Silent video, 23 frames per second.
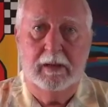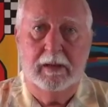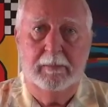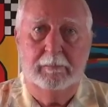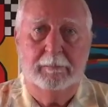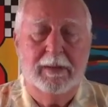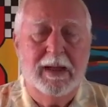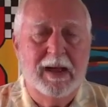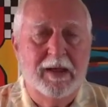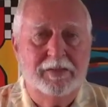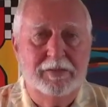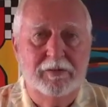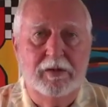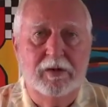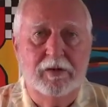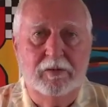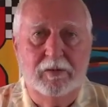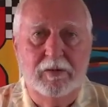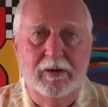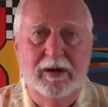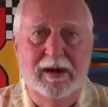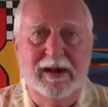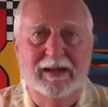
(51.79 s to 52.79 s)
Matthew
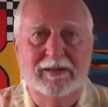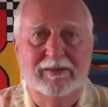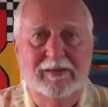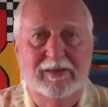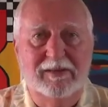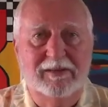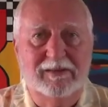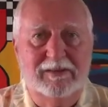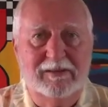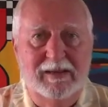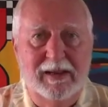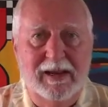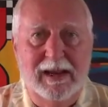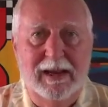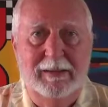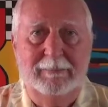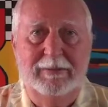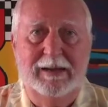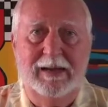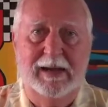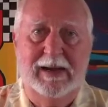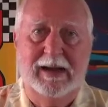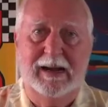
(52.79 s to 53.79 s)
Greer, that's the same
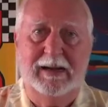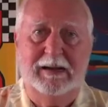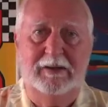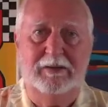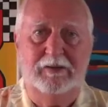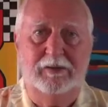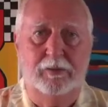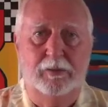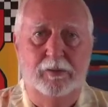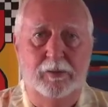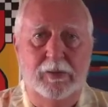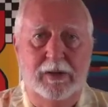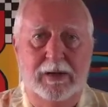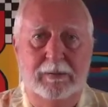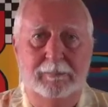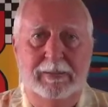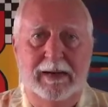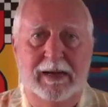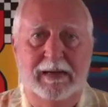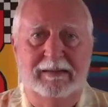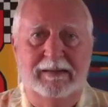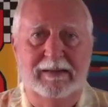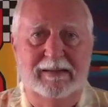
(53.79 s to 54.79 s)
guy that you read
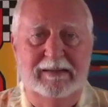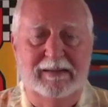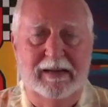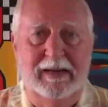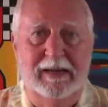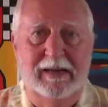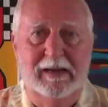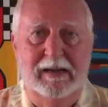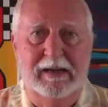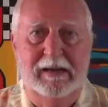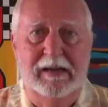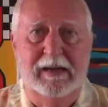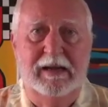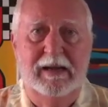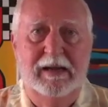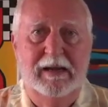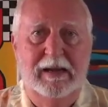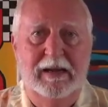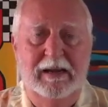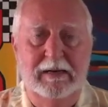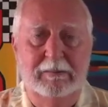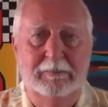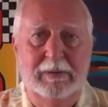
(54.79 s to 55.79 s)
about today
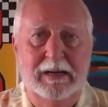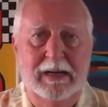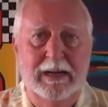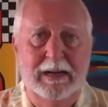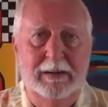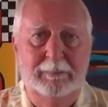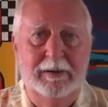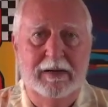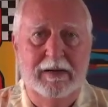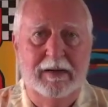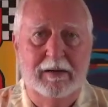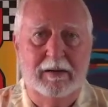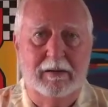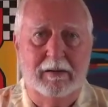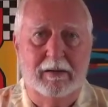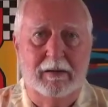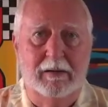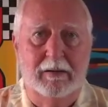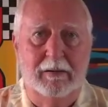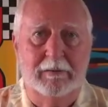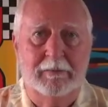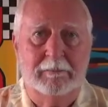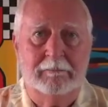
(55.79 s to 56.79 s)
in the Miami
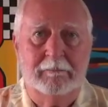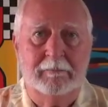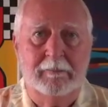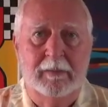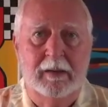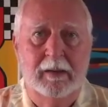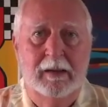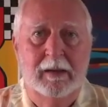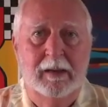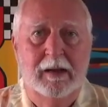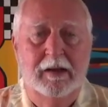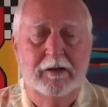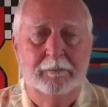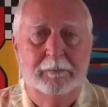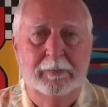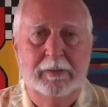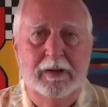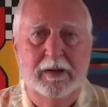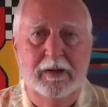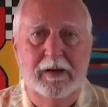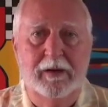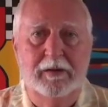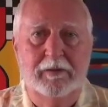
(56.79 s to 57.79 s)
Herald as
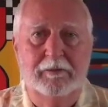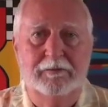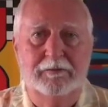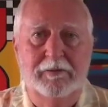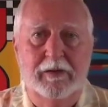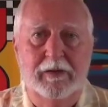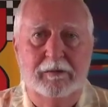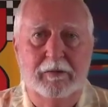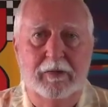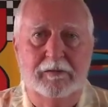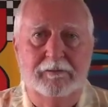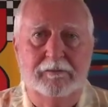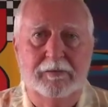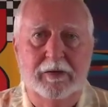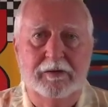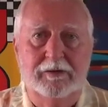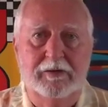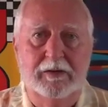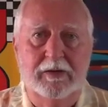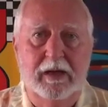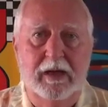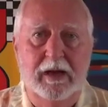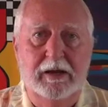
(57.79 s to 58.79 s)
being under federal
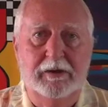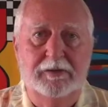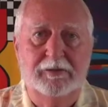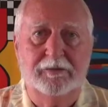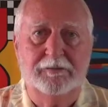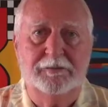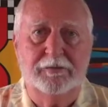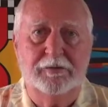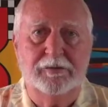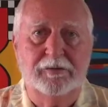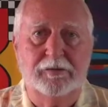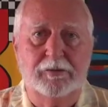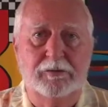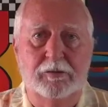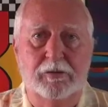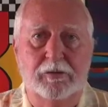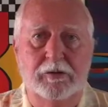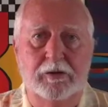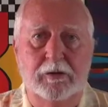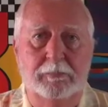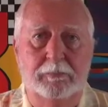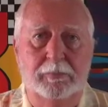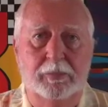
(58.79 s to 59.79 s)
investigation for
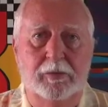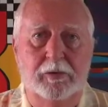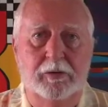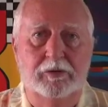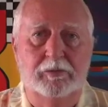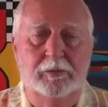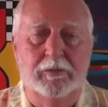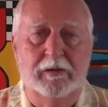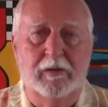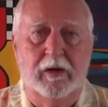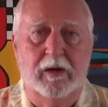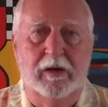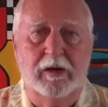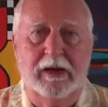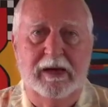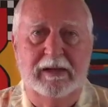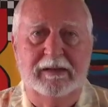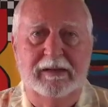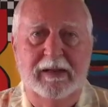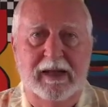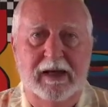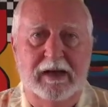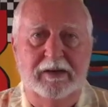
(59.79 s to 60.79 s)
screwing the pooch with all
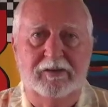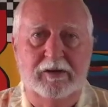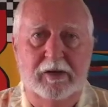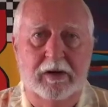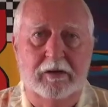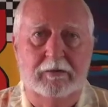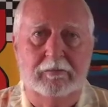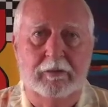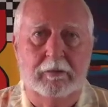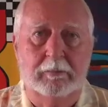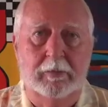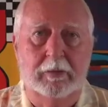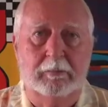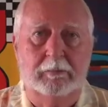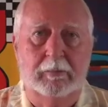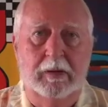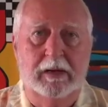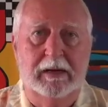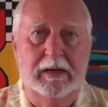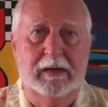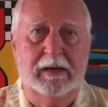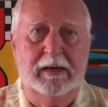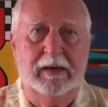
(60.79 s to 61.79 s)
that tax increment
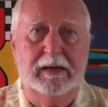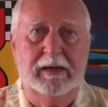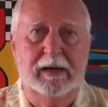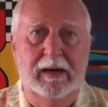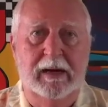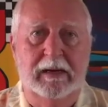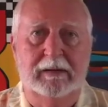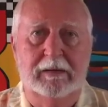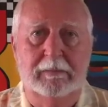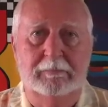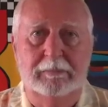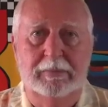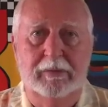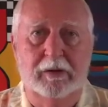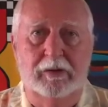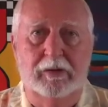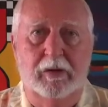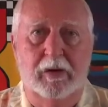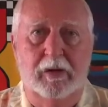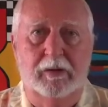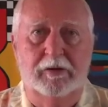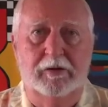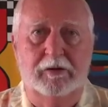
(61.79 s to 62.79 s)
money he got to build
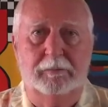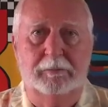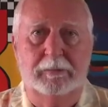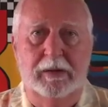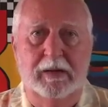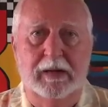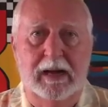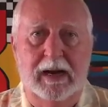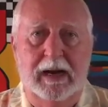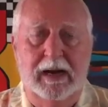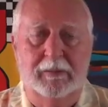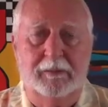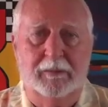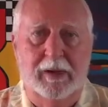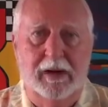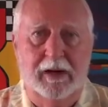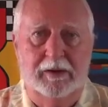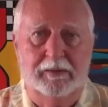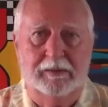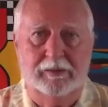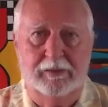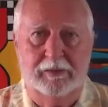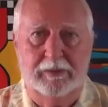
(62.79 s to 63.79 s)
all these big high
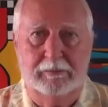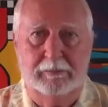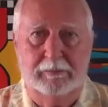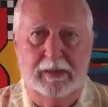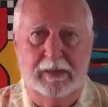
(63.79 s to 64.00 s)
rises in